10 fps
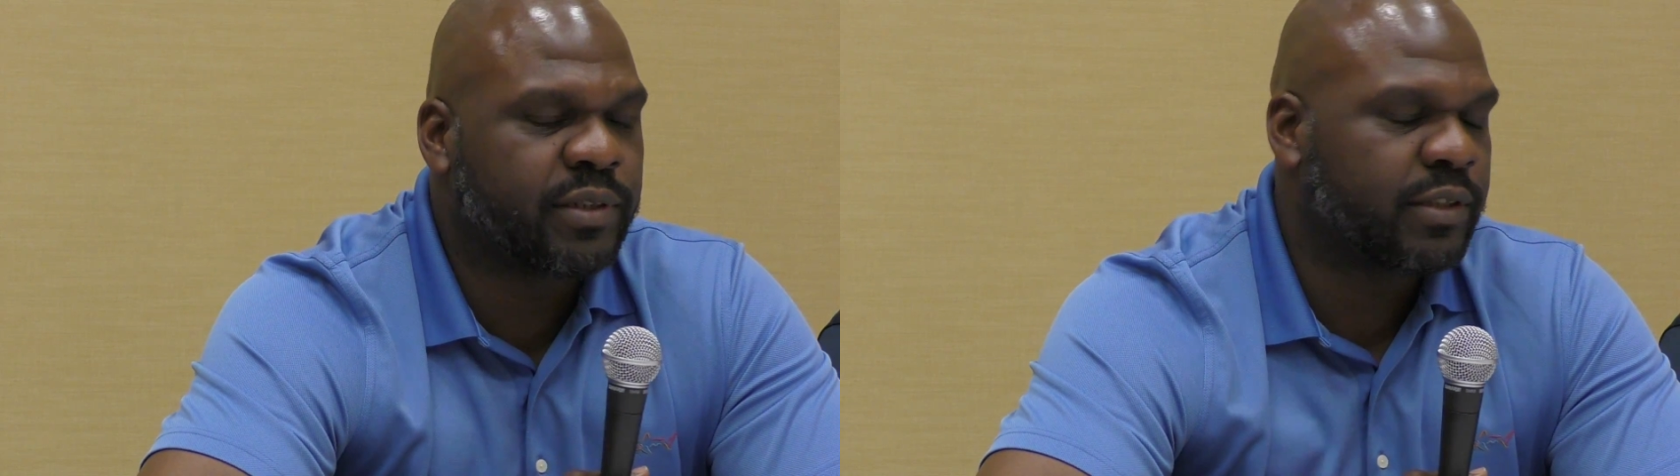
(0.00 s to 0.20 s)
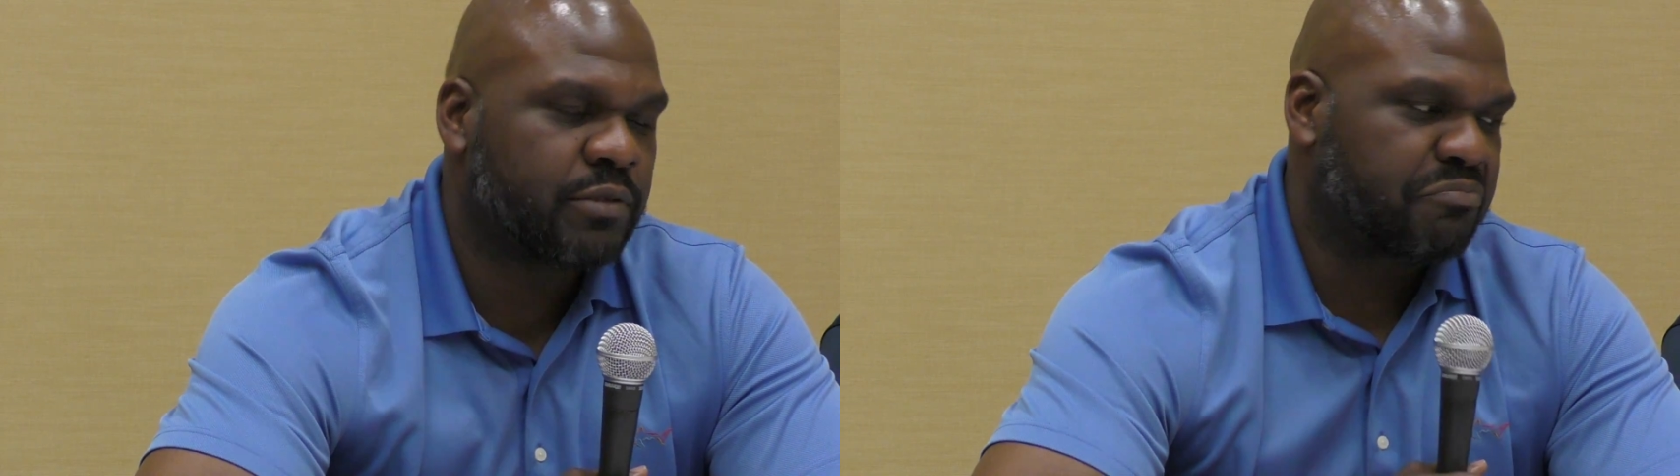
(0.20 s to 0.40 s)

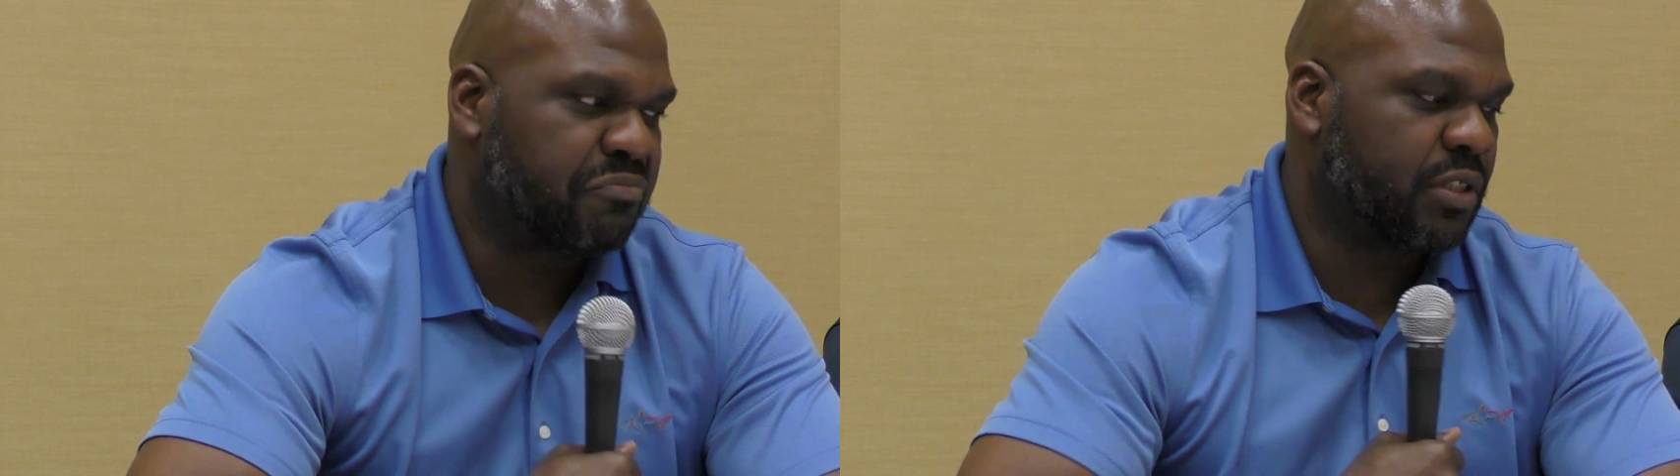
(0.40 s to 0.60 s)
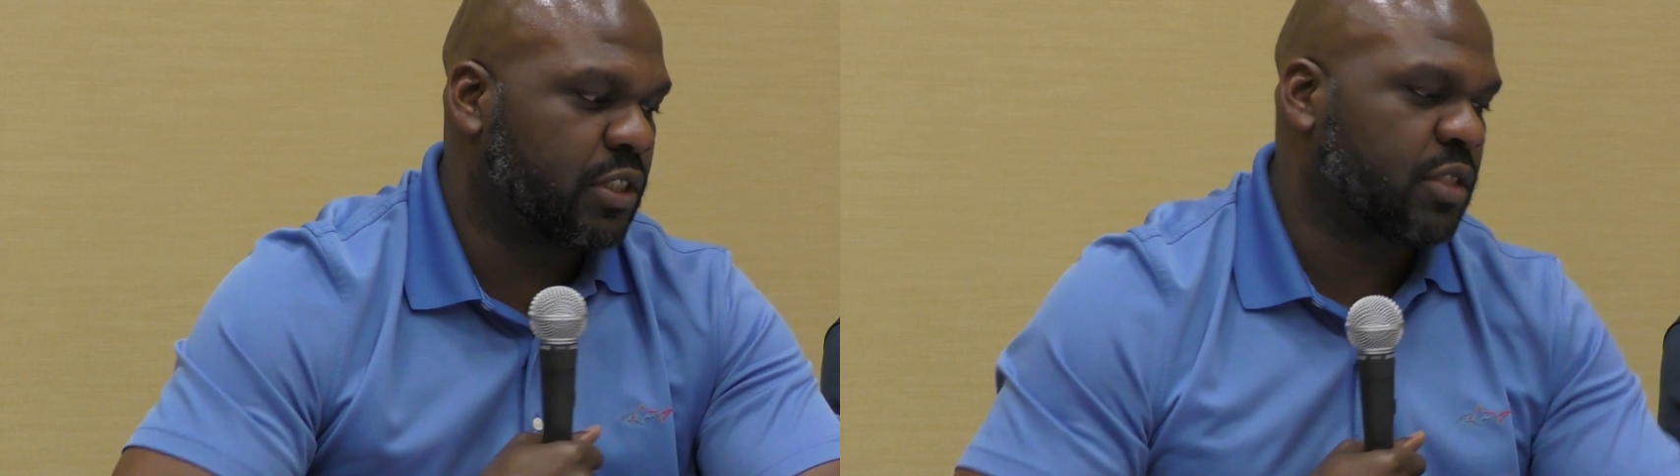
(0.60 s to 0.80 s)
it
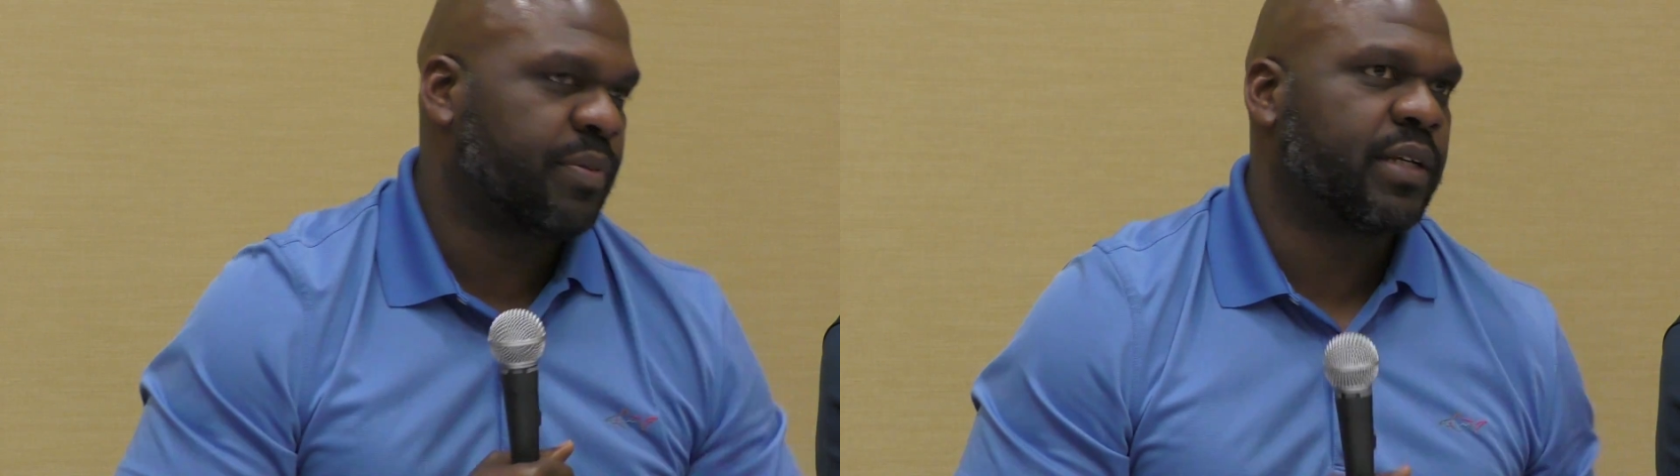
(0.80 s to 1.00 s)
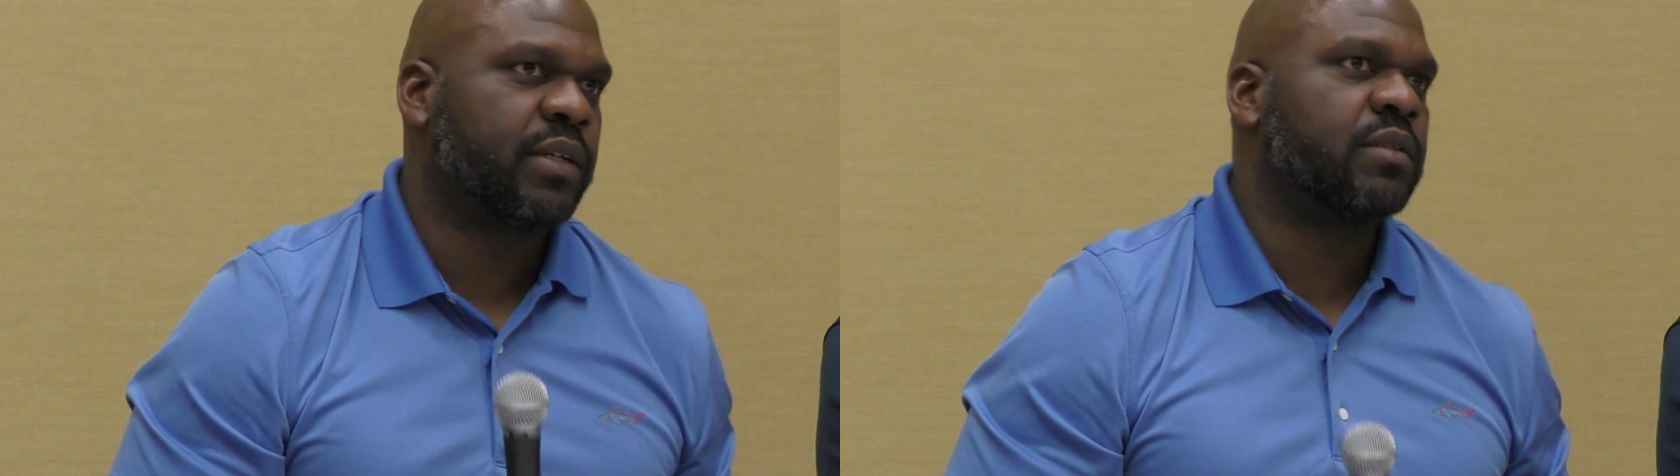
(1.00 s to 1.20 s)

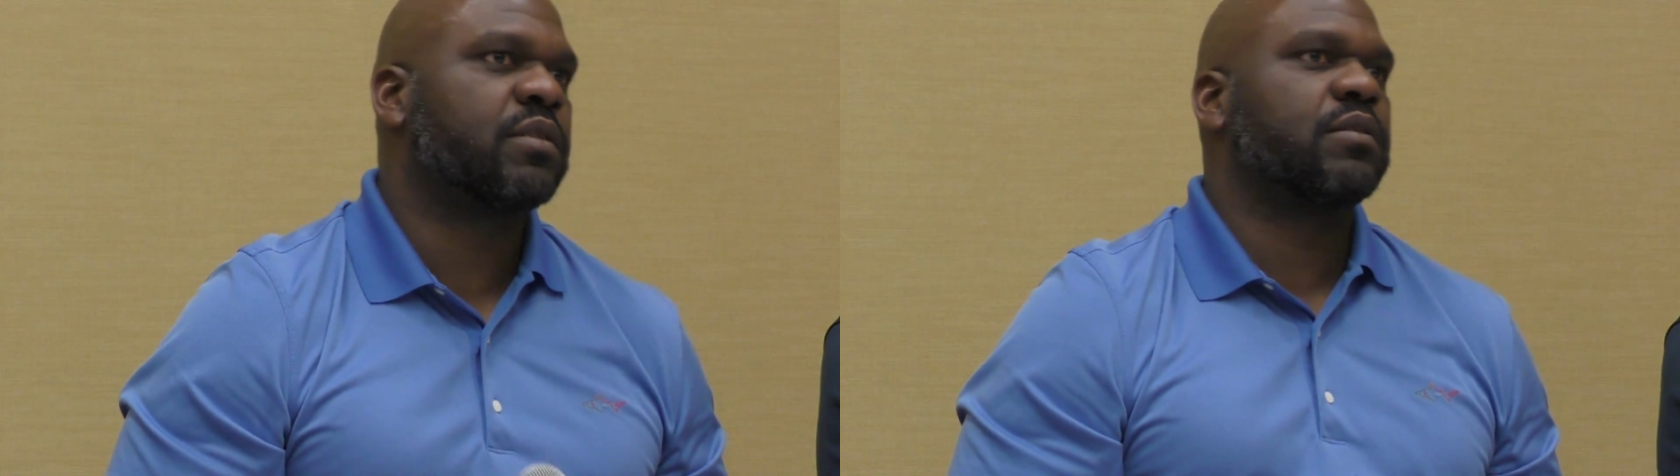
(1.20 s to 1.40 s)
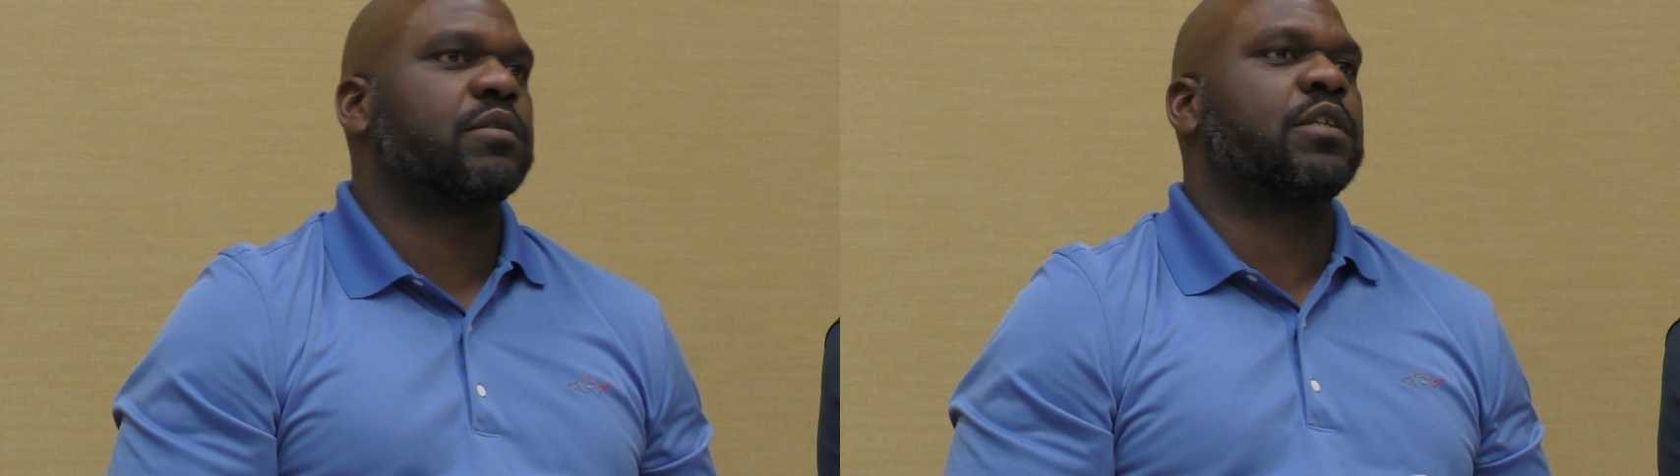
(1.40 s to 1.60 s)
just
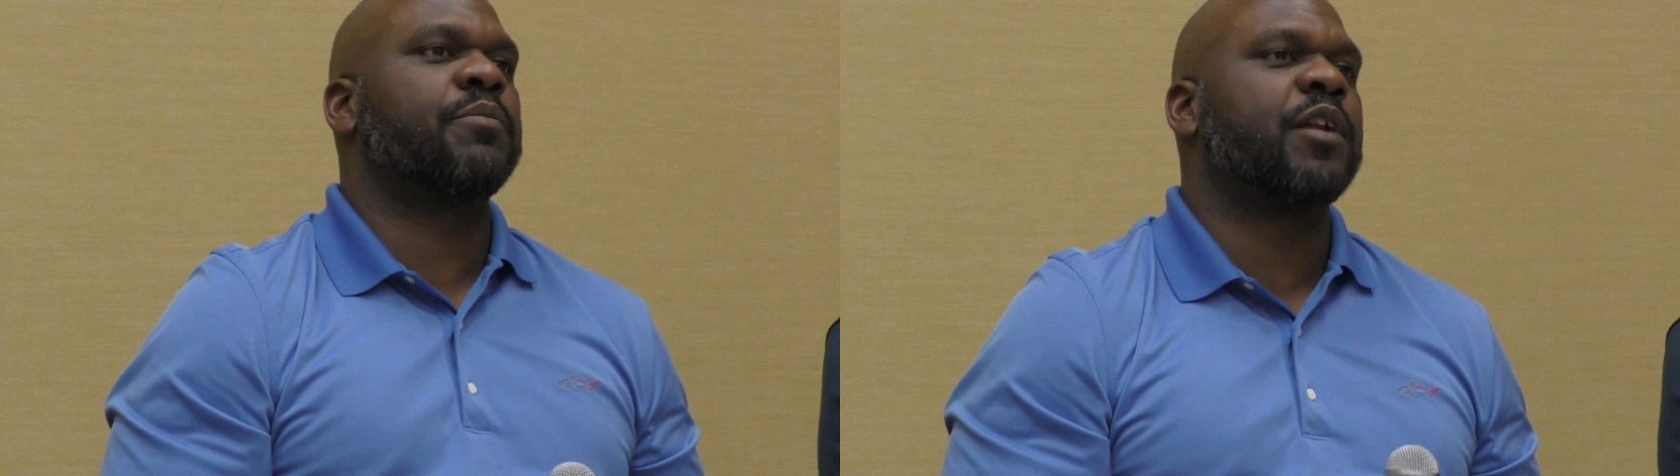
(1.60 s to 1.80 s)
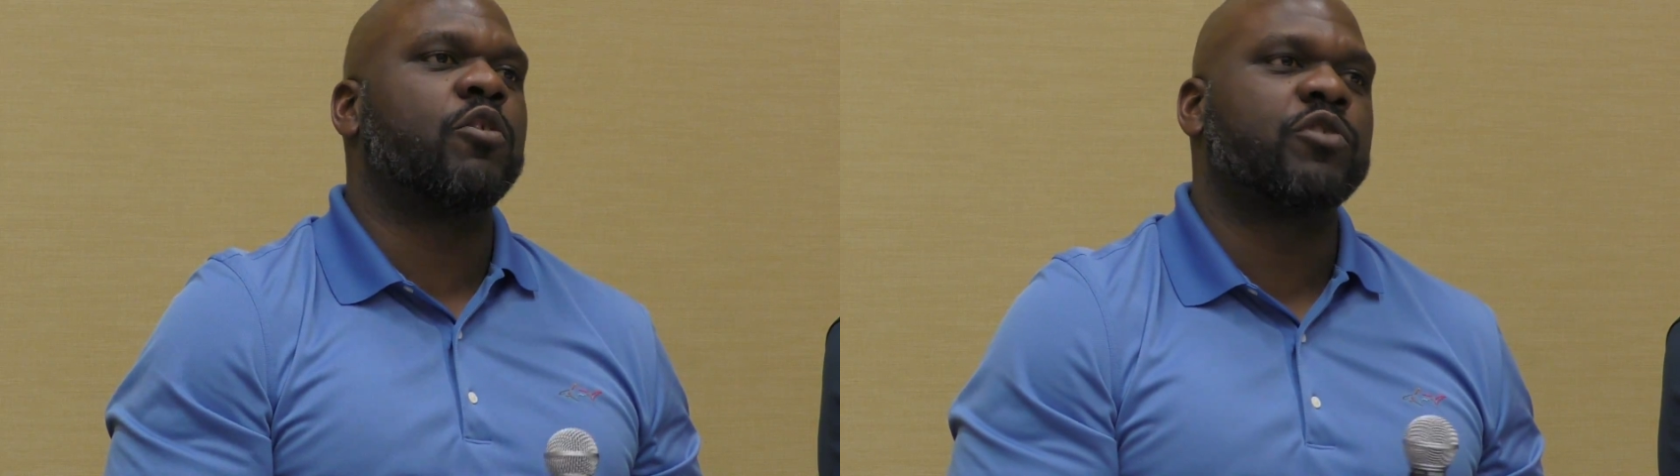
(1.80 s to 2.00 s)
depends.
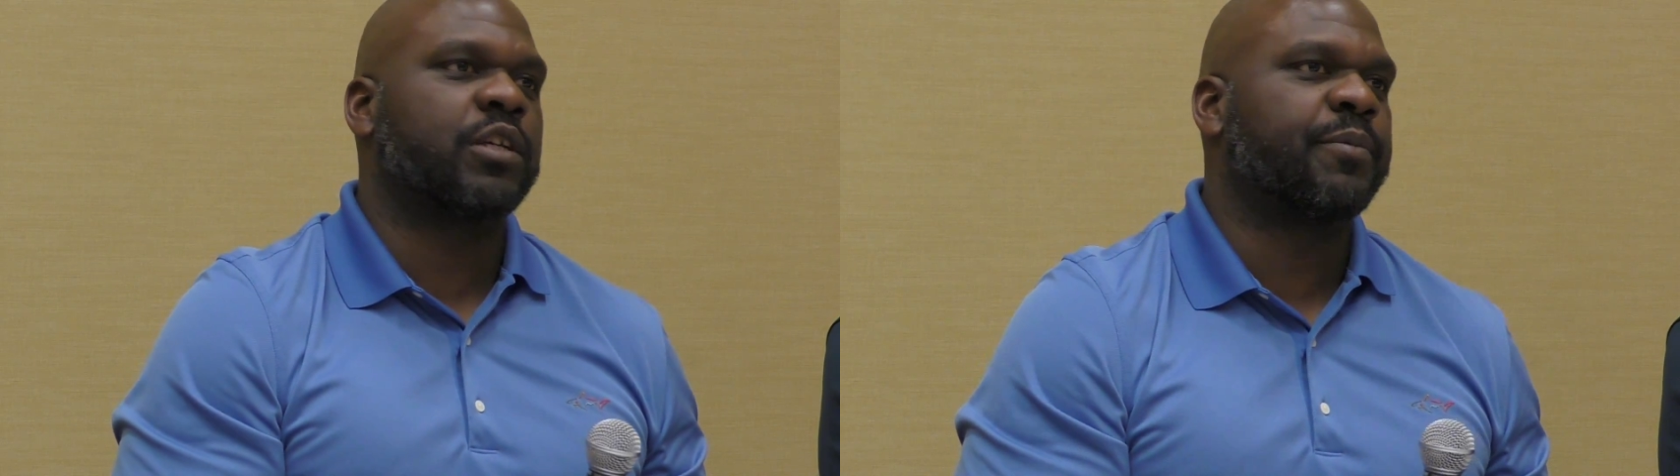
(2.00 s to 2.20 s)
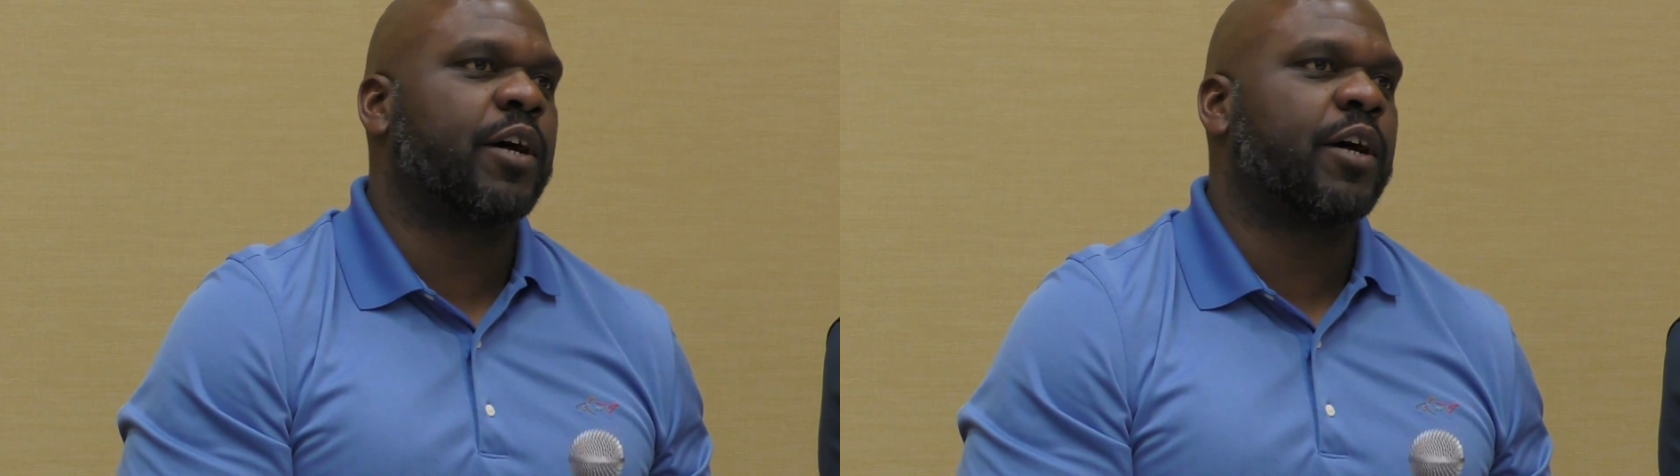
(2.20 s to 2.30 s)
Some know, some